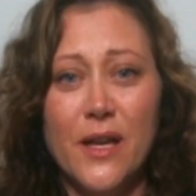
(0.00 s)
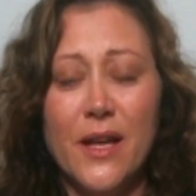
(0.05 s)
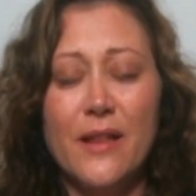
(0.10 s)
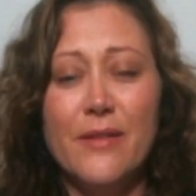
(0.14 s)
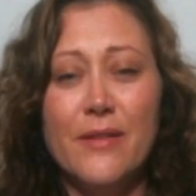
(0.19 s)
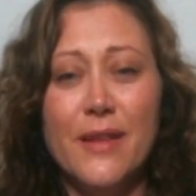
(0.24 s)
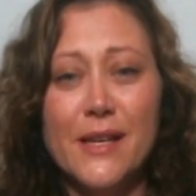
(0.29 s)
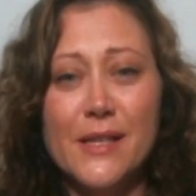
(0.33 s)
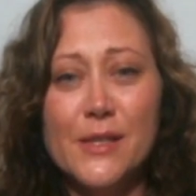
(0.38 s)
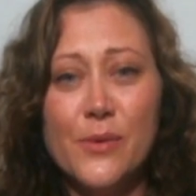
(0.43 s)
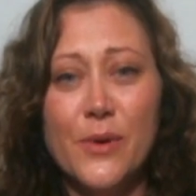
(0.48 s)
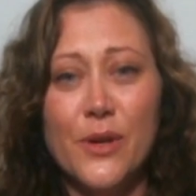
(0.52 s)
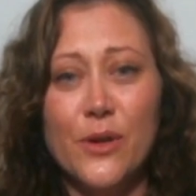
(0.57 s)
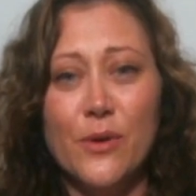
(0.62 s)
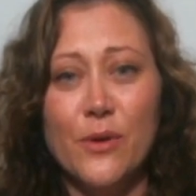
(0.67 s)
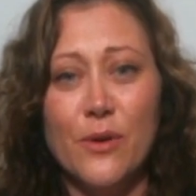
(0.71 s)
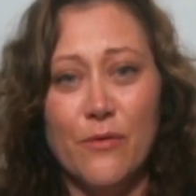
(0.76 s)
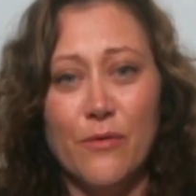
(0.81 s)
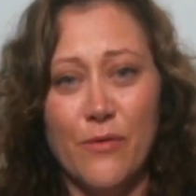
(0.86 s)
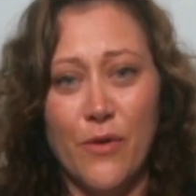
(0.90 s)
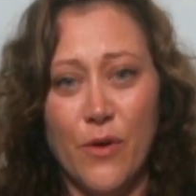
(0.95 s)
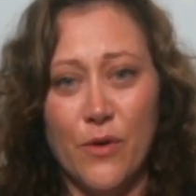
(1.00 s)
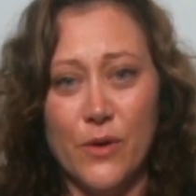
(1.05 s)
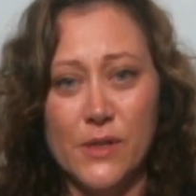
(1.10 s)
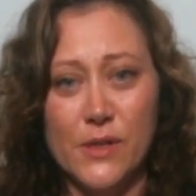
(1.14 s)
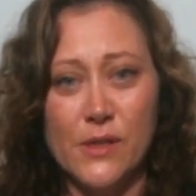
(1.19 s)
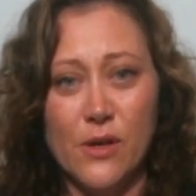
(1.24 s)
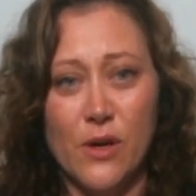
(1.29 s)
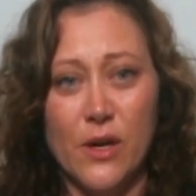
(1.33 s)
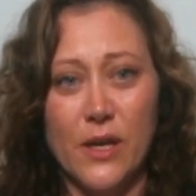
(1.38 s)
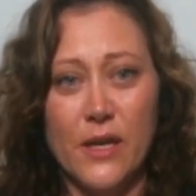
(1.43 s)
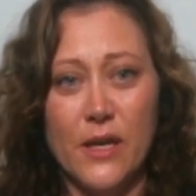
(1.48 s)
That's what you can focus
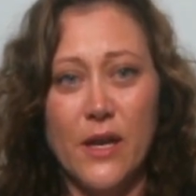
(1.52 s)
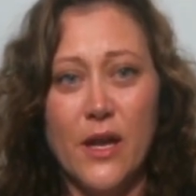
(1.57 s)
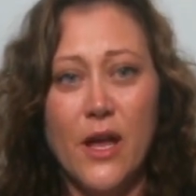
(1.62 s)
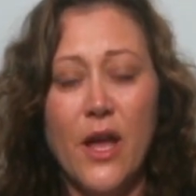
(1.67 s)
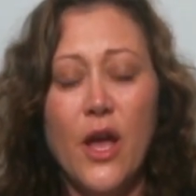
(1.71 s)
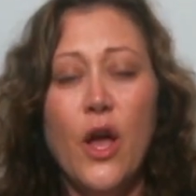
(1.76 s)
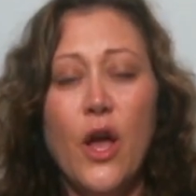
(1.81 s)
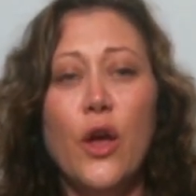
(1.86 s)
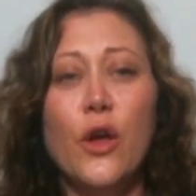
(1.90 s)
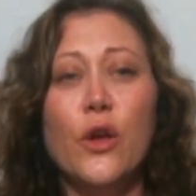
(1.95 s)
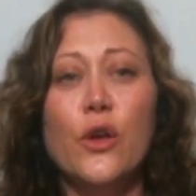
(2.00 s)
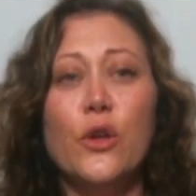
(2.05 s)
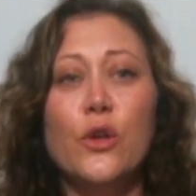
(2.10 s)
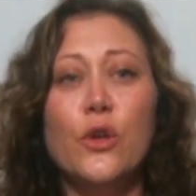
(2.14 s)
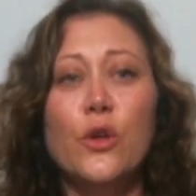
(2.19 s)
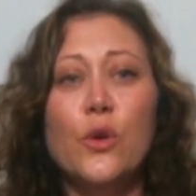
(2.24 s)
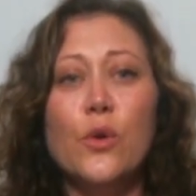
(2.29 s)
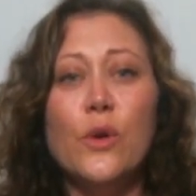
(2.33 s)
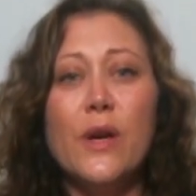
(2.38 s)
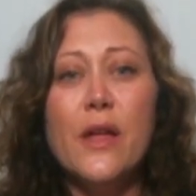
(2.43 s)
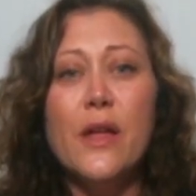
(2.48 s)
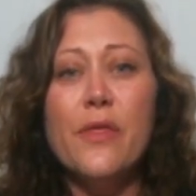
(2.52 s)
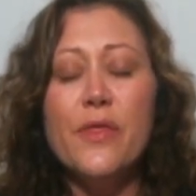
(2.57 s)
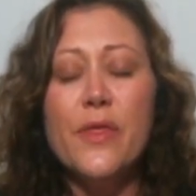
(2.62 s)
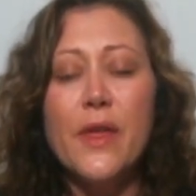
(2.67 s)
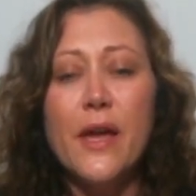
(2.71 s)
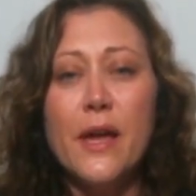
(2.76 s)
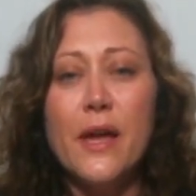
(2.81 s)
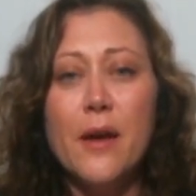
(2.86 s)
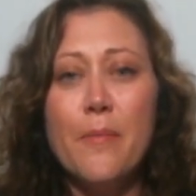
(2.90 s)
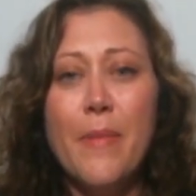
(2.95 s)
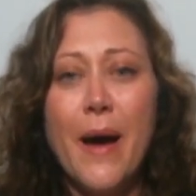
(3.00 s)
on. You can
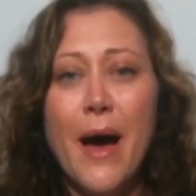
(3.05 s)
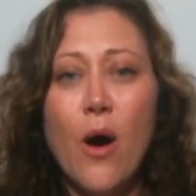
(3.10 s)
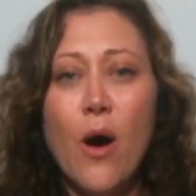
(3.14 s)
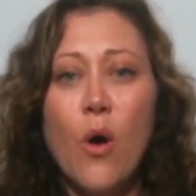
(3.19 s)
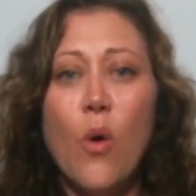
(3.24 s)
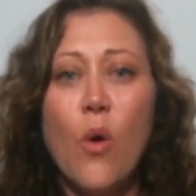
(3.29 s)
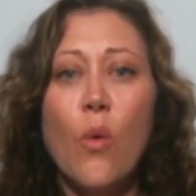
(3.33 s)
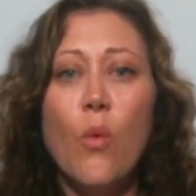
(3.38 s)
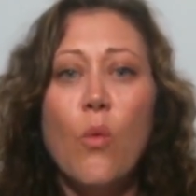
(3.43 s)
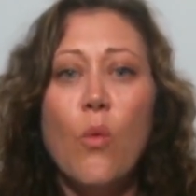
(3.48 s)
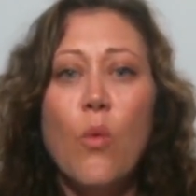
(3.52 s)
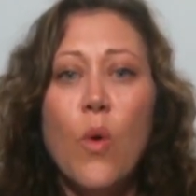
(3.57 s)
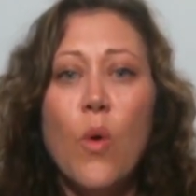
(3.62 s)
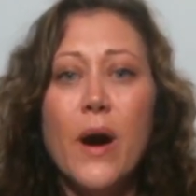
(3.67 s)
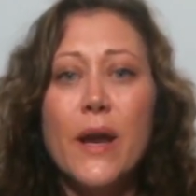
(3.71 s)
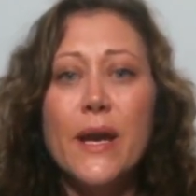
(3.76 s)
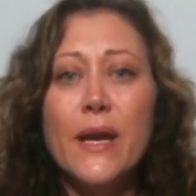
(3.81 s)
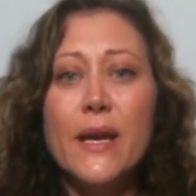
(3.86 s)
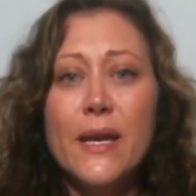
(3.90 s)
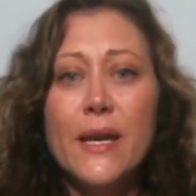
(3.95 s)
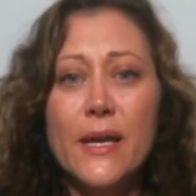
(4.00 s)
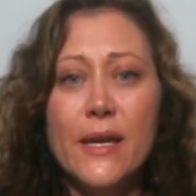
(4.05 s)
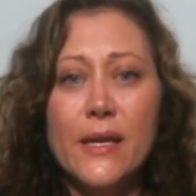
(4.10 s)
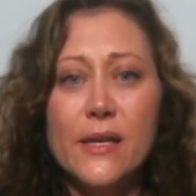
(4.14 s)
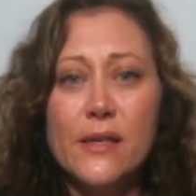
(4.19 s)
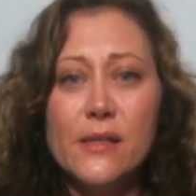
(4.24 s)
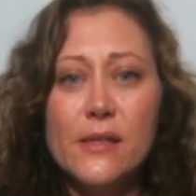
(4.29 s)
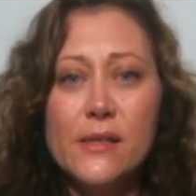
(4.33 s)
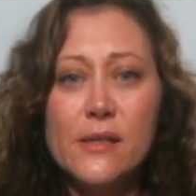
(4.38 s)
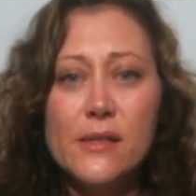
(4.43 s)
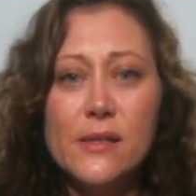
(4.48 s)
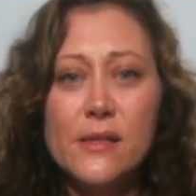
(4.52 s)
think about what it
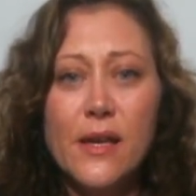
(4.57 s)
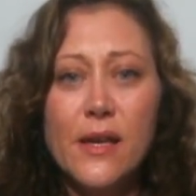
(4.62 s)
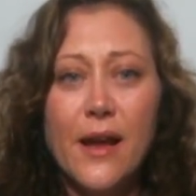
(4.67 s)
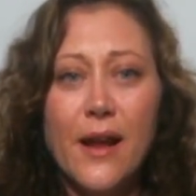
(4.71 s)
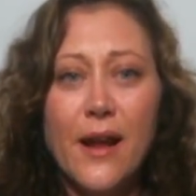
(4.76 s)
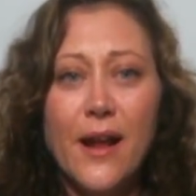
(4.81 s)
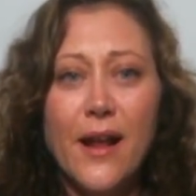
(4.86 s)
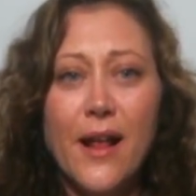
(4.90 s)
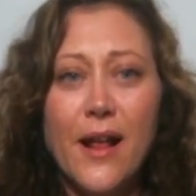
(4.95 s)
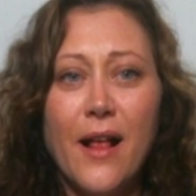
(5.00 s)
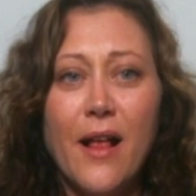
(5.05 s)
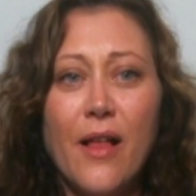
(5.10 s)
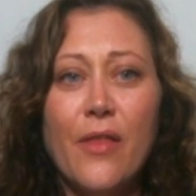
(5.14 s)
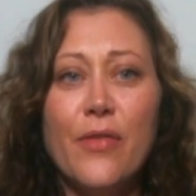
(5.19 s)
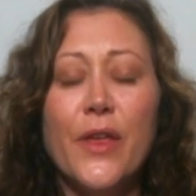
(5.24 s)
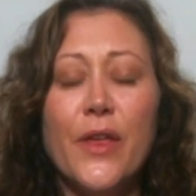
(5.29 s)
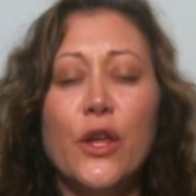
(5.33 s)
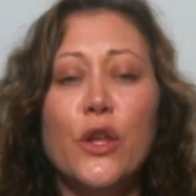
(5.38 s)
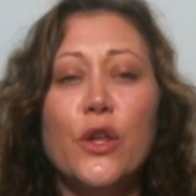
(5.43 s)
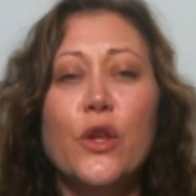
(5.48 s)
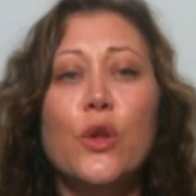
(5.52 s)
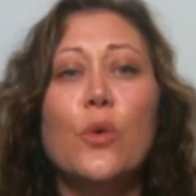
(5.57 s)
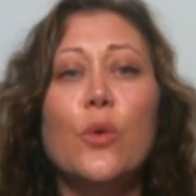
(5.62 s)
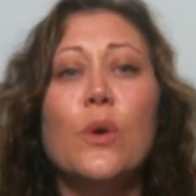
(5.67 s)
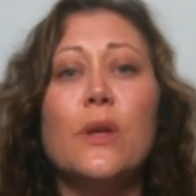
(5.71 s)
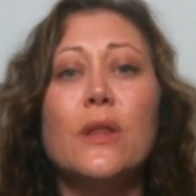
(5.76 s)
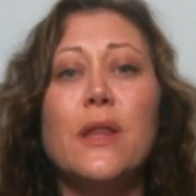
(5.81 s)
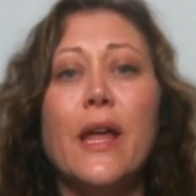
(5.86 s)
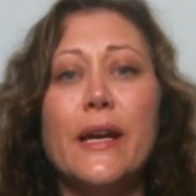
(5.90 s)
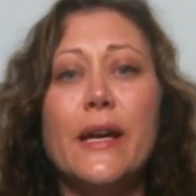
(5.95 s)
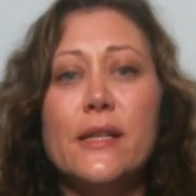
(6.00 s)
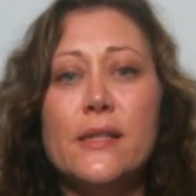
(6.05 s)
is that you would
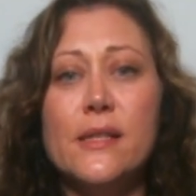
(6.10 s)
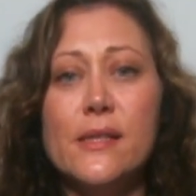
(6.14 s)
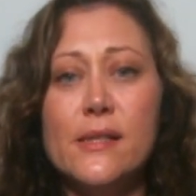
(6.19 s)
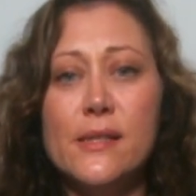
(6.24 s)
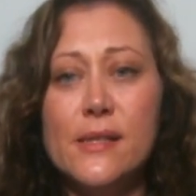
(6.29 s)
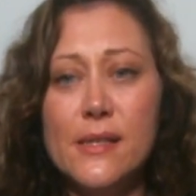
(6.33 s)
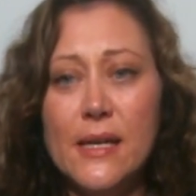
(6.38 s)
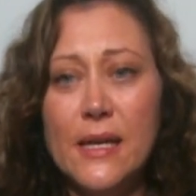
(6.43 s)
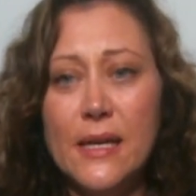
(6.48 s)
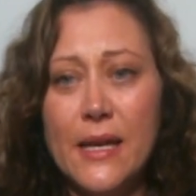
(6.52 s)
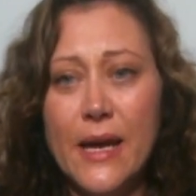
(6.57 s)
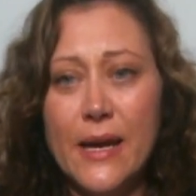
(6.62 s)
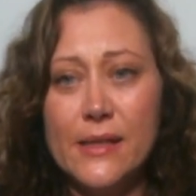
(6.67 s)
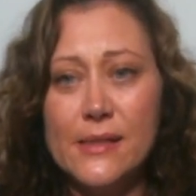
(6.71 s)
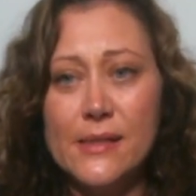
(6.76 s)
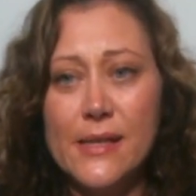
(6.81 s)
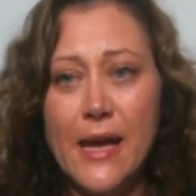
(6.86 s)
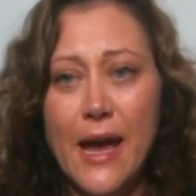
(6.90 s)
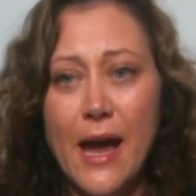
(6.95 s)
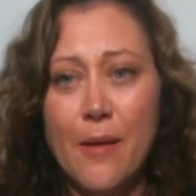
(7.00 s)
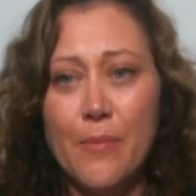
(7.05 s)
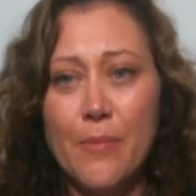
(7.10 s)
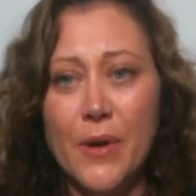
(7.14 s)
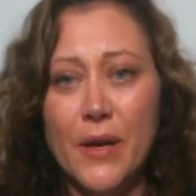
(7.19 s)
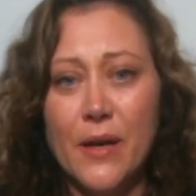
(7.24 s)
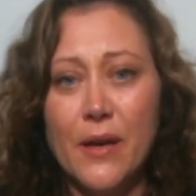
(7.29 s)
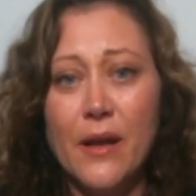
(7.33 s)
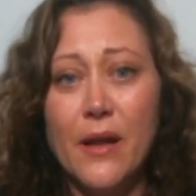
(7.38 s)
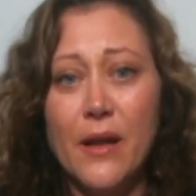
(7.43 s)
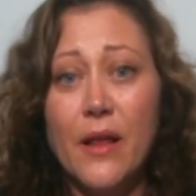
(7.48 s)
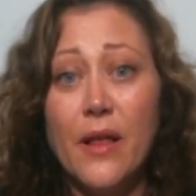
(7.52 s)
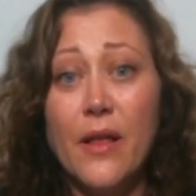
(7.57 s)
like to see next happen.
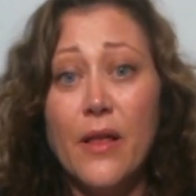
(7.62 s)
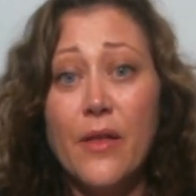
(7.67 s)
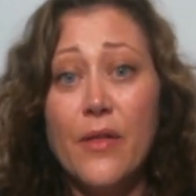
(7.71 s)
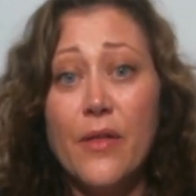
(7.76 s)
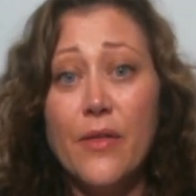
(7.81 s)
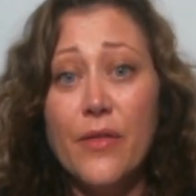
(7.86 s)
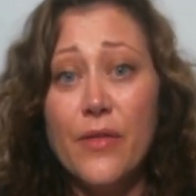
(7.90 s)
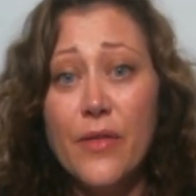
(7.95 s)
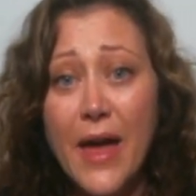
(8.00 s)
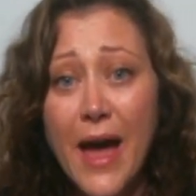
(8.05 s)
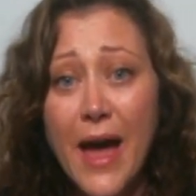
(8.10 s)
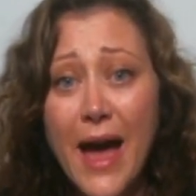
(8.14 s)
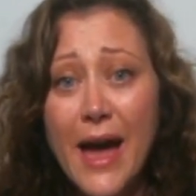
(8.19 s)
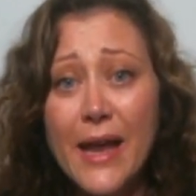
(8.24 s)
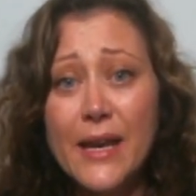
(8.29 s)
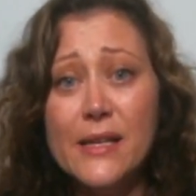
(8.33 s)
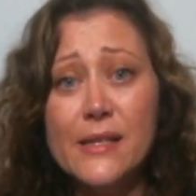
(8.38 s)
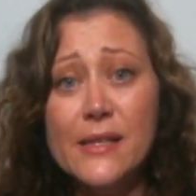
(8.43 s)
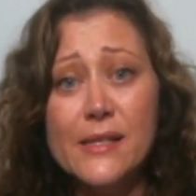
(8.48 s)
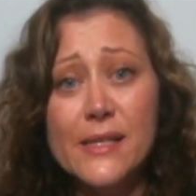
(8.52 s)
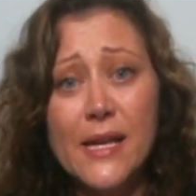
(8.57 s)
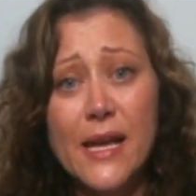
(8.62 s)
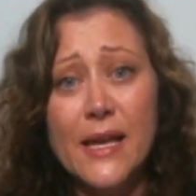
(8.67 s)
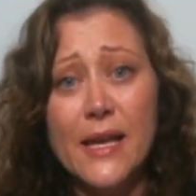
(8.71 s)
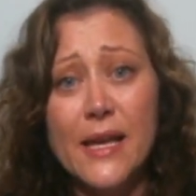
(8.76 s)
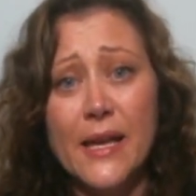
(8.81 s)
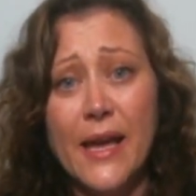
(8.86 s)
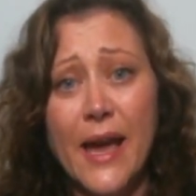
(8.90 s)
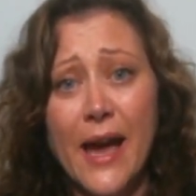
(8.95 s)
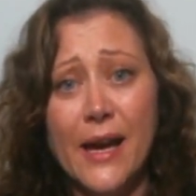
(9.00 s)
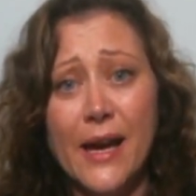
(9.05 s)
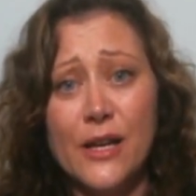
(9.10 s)
That is
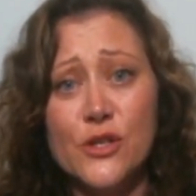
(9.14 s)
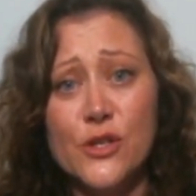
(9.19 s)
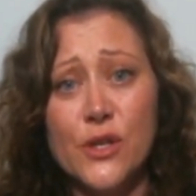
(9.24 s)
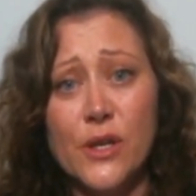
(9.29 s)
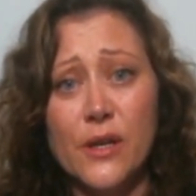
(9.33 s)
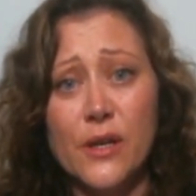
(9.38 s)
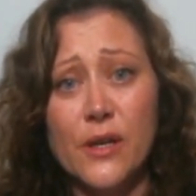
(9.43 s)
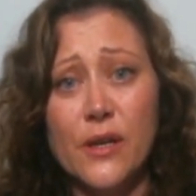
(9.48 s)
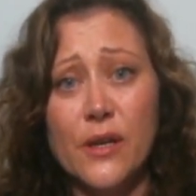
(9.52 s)
taking action.